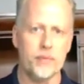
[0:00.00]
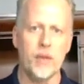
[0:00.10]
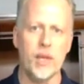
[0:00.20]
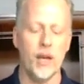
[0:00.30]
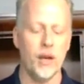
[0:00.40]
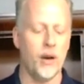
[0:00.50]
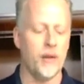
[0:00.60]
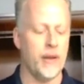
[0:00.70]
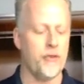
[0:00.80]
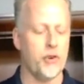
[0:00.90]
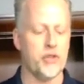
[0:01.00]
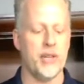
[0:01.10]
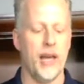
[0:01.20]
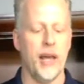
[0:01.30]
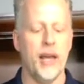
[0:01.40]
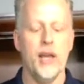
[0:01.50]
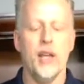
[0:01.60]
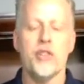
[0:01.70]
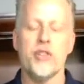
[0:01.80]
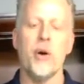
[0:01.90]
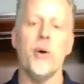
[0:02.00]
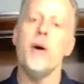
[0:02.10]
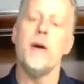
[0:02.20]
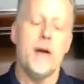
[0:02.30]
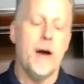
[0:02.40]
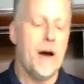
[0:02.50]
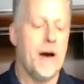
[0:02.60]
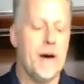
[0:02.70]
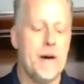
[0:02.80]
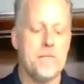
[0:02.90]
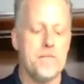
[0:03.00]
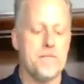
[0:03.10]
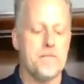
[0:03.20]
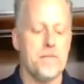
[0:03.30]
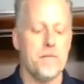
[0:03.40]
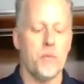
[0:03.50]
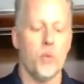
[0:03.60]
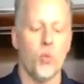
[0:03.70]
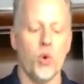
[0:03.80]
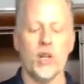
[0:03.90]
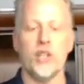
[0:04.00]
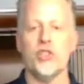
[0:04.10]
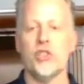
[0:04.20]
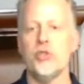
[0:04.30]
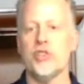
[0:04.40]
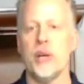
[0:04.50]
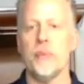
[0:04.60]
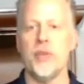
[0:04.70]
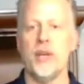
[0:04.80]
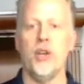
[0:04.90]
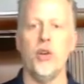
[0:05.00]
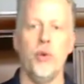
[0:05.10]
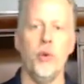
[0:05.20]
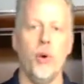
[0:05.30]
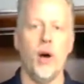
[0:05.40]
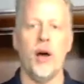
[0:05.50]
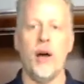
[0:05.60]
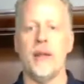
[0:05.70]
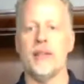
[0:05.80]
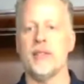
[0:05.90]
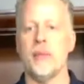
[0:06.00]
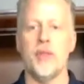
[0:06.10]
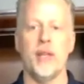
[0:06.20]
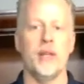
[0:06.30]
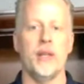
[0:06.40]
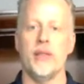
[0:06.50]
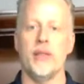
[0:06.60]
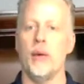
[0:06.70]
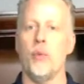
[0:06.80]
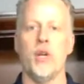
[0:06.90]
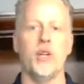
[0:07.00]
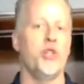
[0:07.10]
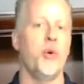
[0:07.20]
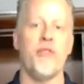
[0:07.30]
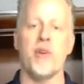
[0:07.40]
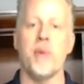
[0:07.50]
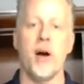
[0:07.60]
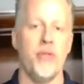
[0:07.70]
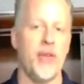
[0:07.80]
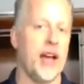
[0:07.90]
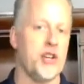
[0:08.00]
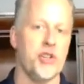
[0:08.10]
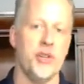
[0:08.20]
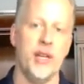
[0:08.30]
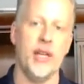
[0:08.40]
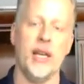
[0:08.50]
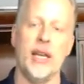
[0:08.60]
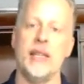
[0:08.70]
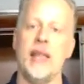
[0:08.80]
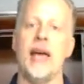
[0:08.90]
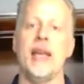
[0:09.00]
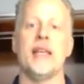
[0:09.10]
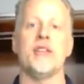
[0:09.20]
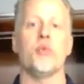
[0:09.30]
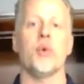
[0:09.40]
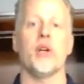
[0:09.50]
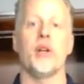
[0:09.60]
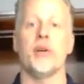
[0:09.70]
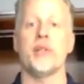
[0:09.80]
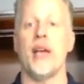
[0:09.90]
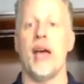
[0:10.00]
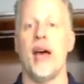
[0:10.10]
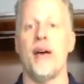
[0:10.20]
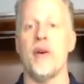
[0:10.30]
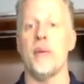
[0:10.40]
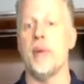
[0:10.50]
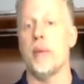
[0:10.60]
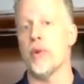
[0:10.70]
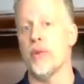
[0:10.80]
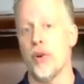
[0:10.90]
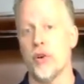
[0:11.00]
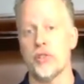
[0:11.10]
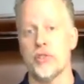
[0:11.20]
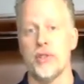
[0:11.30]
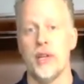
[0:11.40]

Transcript: on that first day. So we're going to do something new, something that we do every month, actually, and that is we're going to have a memory verse.